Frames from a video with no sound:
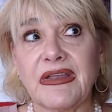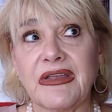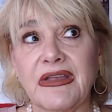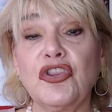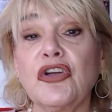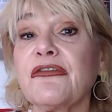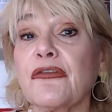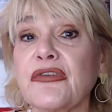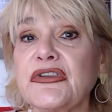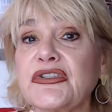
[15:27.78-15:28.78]
look
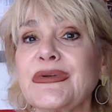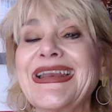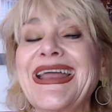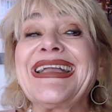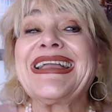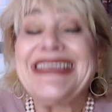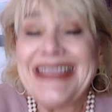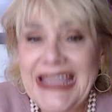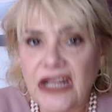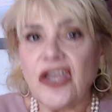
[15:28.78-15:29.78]
further into it,
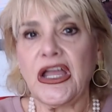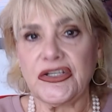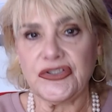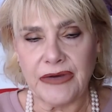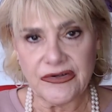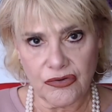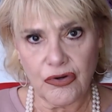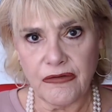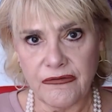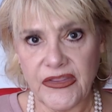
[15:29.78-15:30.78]
get a contractor
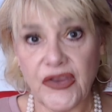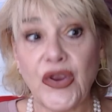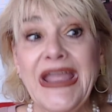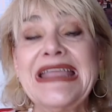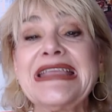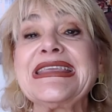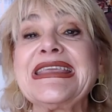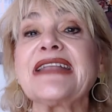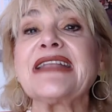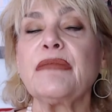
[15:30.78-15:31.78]
over there.
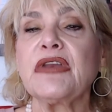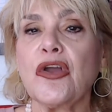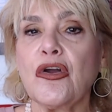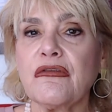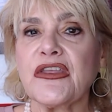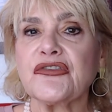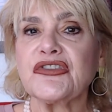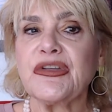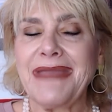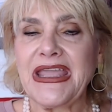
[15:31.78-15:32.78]
Get somebody over there
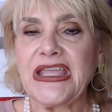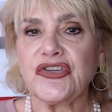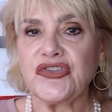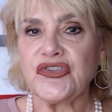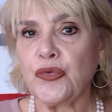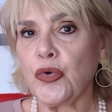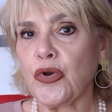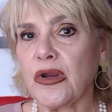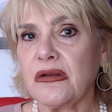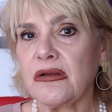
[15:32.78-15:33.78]
to make
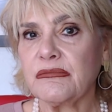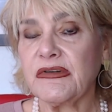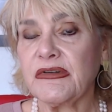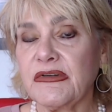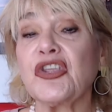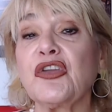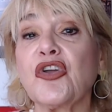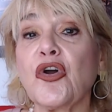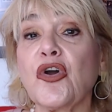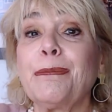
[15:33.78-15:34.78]
sure before you
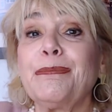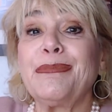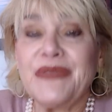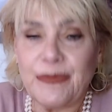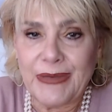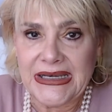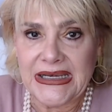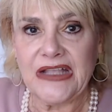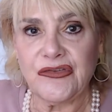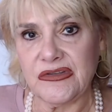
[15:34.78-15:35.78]
go
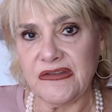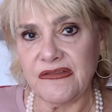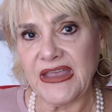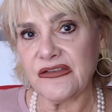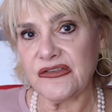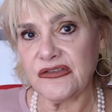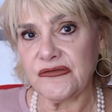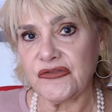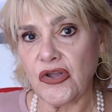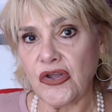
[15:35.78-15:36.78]
spending hundreds of thousands
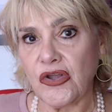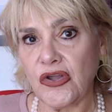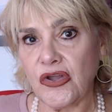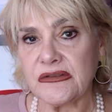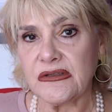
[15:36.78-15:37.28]
of dollars.